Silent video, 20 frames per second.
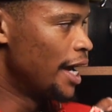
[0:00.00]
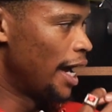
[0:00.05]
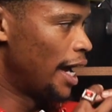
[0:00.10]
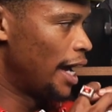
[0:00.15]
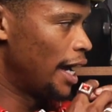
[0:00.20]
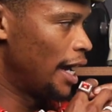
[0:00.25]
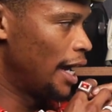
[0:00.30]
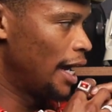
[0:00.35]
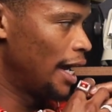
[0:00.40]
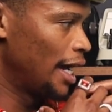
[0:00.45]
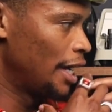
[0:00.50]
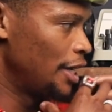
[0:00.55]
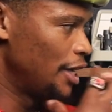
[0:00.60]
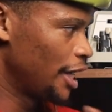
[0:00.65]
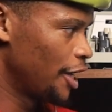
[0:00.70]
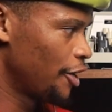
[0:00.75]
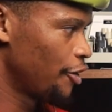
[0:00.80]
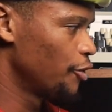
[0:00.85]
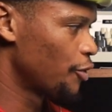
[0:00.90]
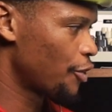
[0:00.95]
an
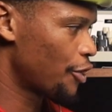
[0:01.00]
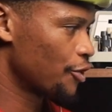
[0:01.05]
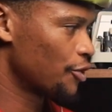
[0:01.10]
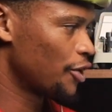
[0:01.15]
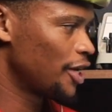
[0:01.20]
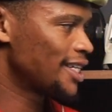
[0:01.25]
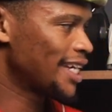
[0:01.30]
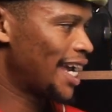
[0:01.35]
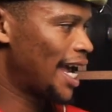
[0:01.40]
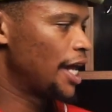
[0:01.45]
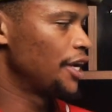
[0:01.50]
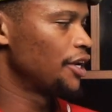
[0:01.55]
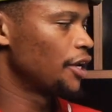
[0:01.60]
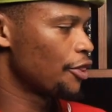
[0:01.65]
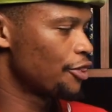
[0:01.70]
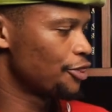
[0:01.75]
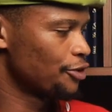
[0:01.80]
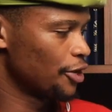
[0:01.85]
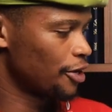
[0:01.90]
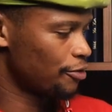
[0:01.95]
aerial threat and
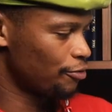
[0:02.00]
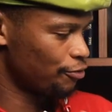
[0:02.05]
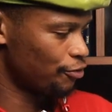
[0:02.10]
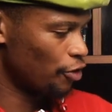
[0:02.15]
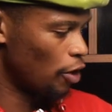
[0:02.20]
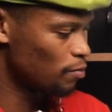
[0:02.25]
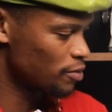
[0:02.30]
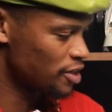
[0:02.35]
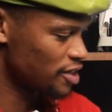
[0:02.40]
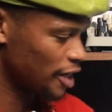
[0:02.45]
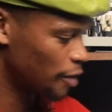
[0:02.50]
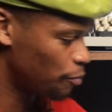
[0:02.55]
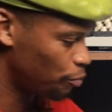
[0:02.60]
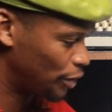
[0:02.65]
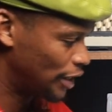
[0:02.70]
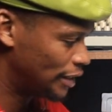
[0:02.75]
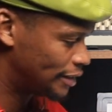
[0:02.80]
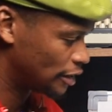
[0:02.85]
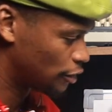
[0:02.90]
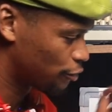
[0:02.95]
a threat from set
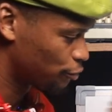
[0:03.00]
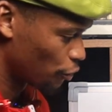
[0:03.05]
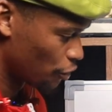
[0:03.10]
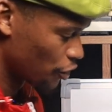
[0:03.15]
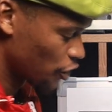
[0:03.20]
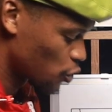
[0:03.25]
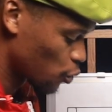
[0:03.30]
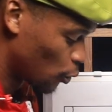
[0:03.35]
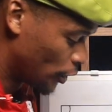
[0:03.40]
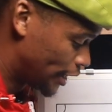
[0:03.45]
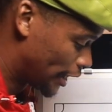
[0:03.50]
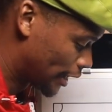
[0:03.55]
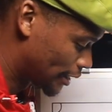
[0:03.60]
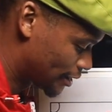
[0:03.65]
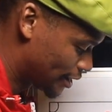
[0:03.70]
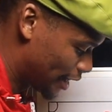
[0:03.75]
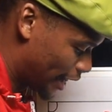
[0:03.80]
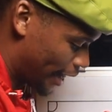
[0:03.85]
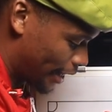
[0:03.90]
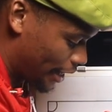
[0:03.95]
pieces for this Wydad
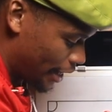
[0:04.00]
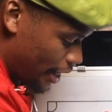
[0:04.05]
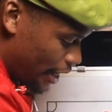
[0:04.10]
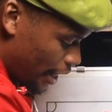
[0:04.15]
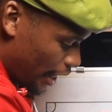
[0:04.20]
side.